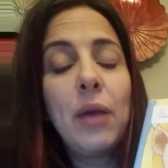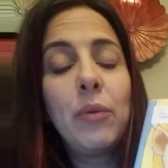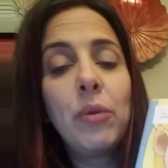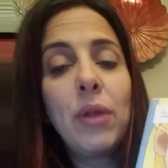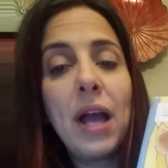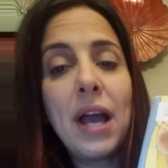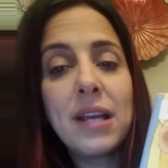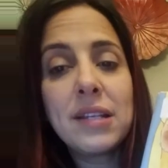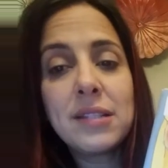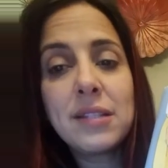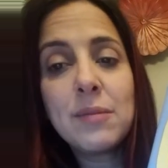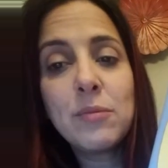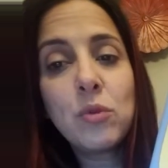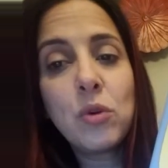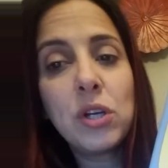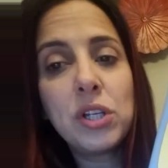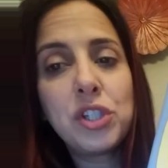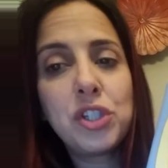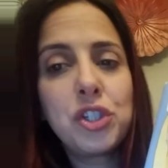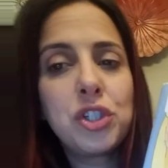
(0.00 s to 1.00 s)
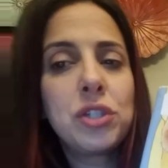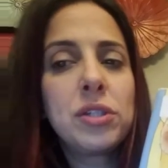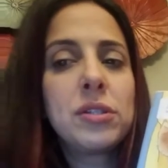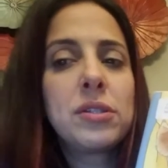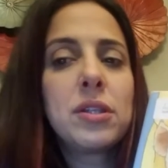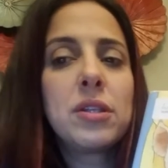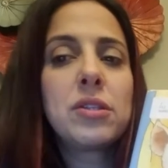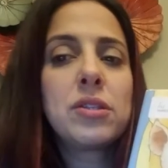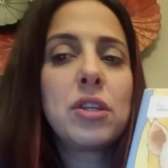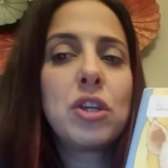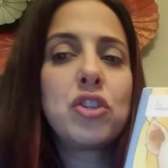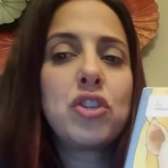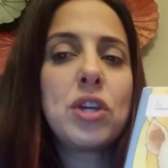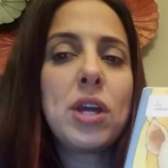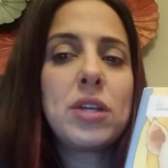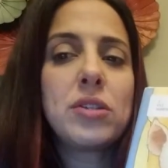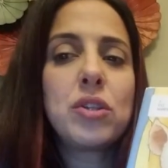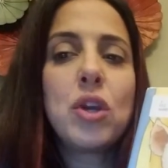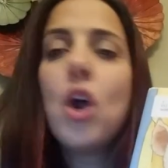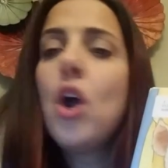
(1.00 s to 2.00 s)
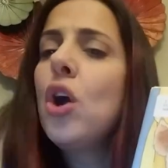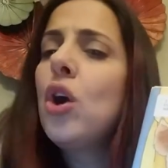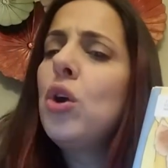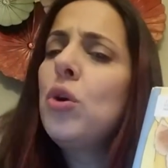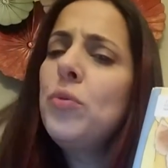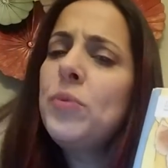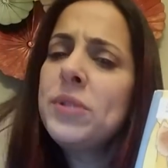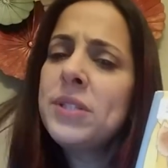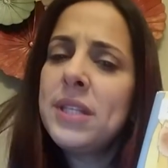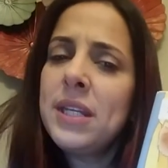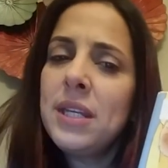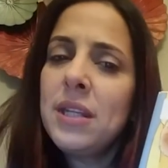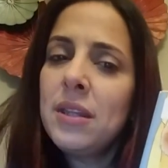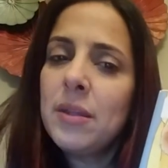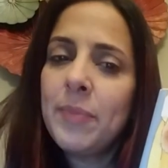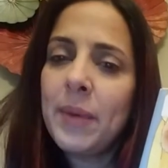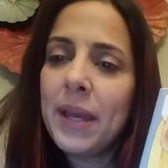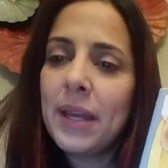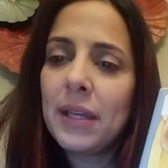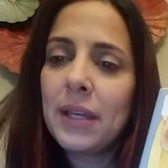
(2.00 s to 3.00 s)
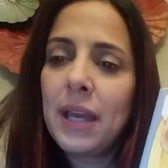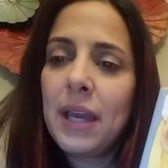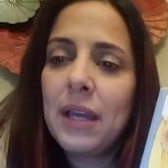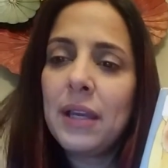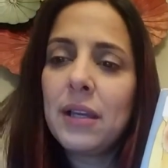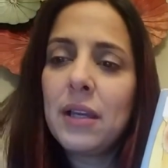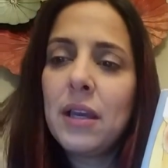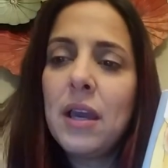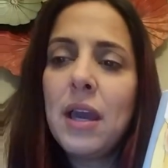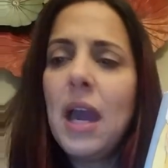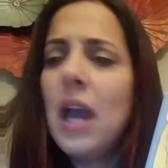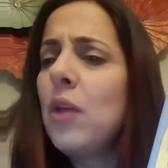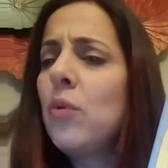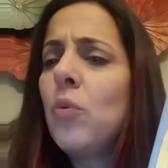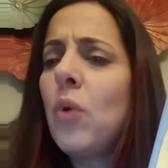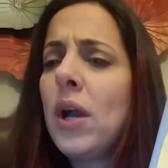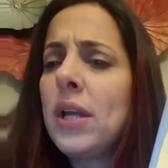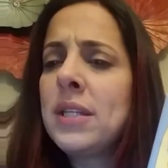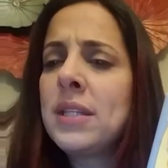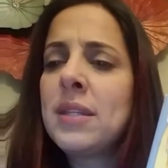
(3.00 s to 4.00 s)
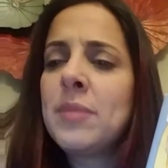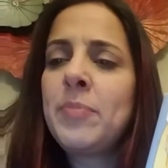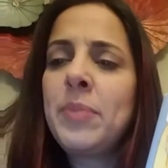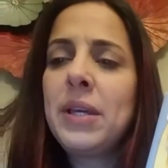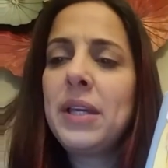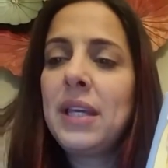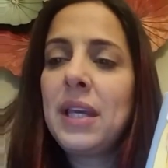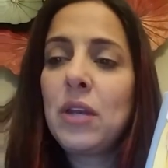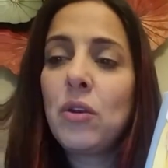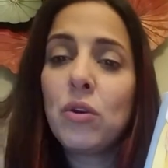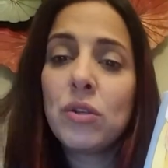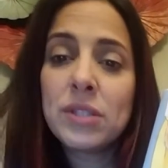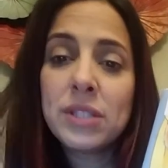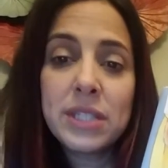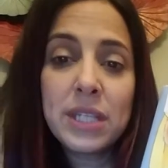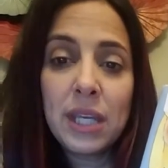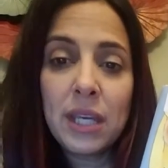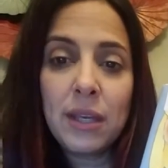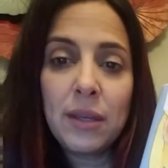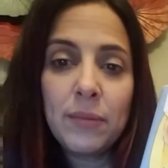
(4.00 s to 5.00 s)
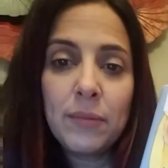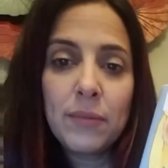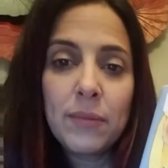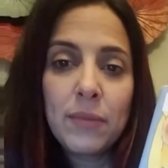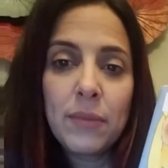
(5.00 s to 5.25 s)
will ask them questions such as, who was eating the pancake, and why did the pig get all sticky?